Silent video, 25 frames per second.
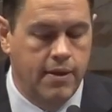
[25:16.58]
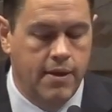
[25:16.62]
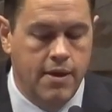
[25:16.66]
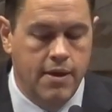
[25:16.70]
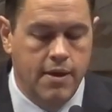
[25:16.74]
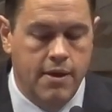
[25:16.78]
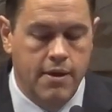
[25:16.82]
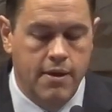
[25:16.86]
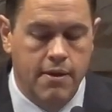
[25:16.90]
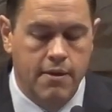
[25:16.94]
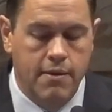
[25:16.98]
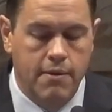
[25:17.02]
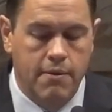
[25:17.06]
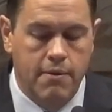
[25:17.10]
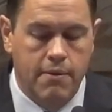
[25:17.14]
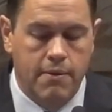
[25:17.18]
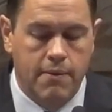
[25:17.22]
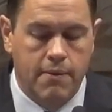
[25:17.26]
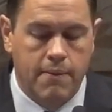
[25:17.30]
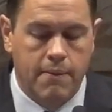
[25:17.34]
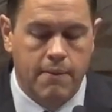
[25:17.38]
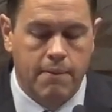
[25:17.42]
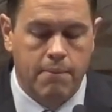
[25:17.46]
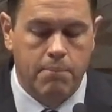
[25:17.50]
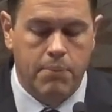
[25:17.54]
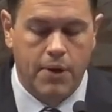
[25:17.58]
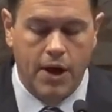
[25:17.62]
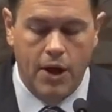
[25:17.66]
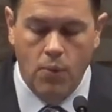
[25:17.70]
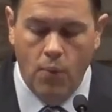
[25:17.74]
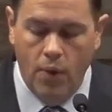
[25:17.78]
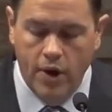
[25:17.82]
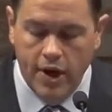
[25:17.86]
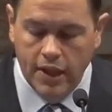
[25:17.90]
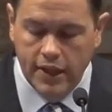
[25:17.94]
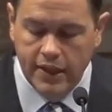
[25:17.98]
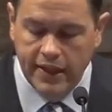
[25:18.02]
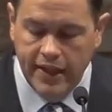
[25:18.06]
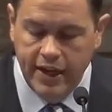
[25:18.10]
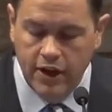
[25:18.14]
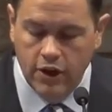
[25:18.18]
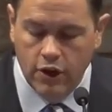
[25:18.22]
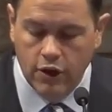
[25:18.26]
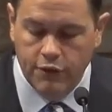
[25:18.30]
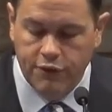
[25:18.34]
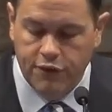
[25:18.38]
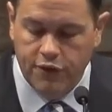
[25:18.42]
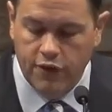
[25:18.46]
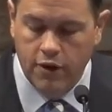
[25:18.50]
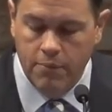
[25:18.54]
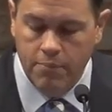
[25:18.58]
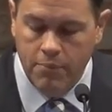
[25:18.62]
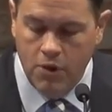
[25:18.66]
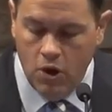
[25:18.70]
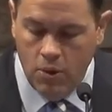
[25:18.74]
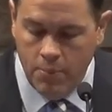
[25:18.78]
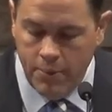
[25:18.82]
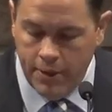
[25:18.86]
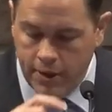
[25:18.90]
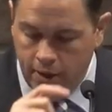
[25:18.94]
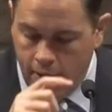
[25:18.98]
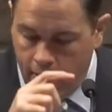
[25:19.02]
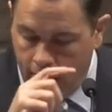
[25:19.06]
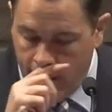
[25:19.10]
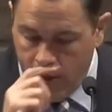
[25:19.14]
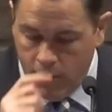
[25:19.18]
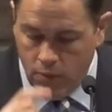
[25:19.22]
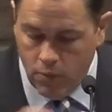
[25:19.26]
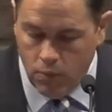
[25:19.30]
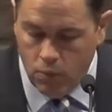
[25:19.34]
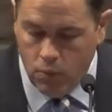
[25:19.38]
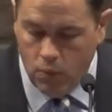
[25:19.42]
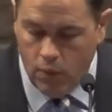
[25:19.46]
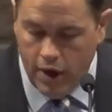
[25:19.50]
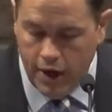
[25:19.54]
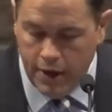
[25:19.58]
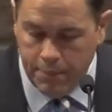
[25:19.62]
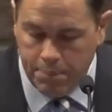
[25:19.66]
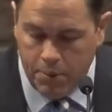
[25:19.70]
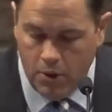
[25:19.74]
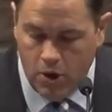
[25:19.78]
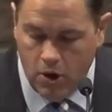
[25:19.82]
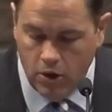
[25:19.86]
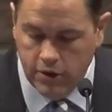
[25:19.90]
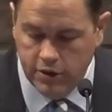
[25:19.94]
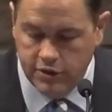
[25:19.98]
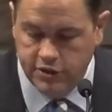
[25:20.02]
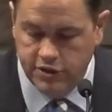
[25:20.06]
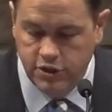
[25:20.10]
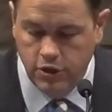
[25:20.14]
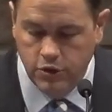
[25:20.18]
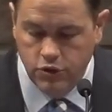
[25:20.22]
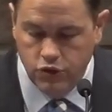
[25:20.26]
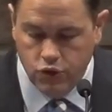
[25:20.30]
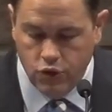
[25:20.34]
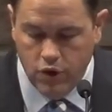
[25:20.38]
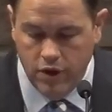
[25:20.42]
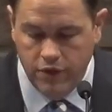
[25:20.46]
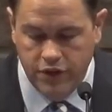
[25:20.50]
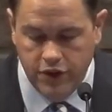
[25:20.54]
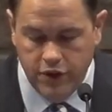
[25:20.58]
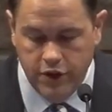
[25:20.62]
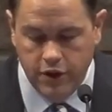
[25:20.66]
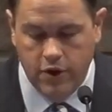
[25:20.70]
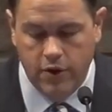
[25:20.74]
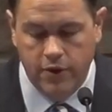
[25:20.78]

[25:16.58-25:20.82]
But I want to linger for a moment on why Paul is so driven to go to Spain